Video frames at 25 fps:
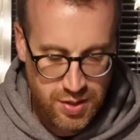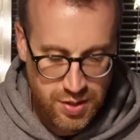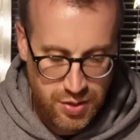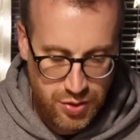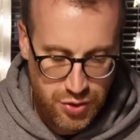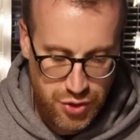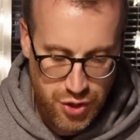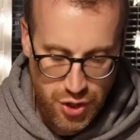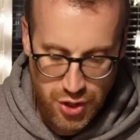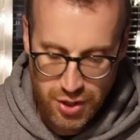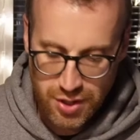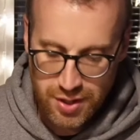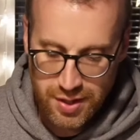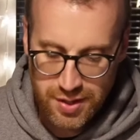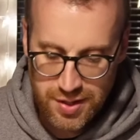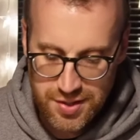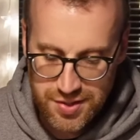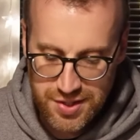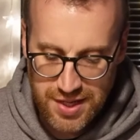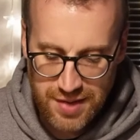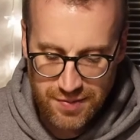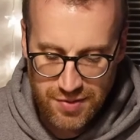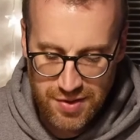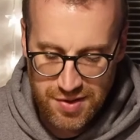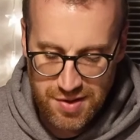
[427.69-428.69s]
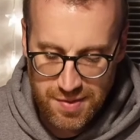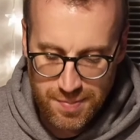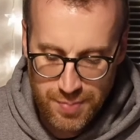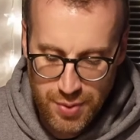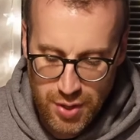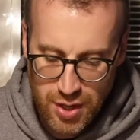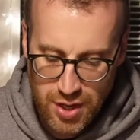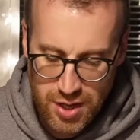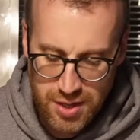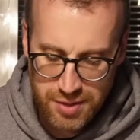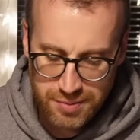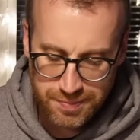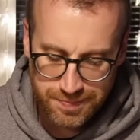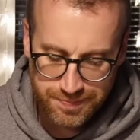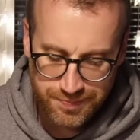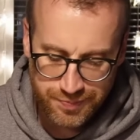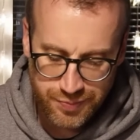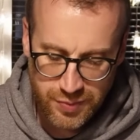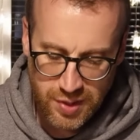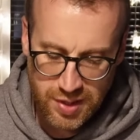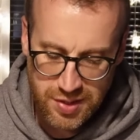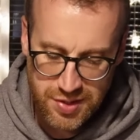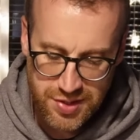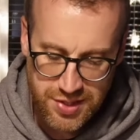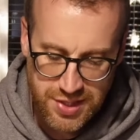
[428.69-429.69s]
So let's give this a pour
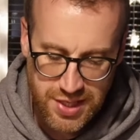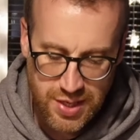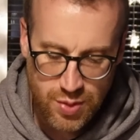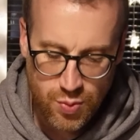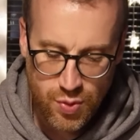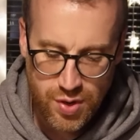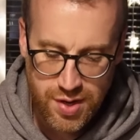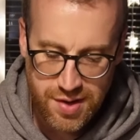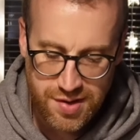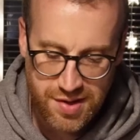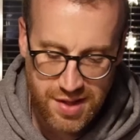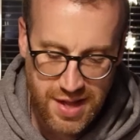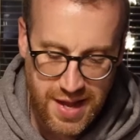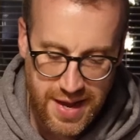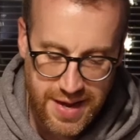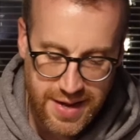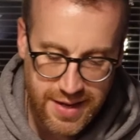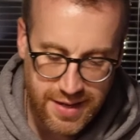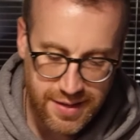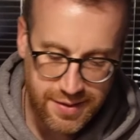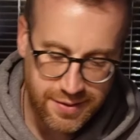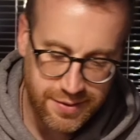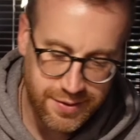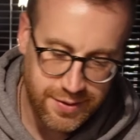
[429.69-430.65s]
and see what it's like.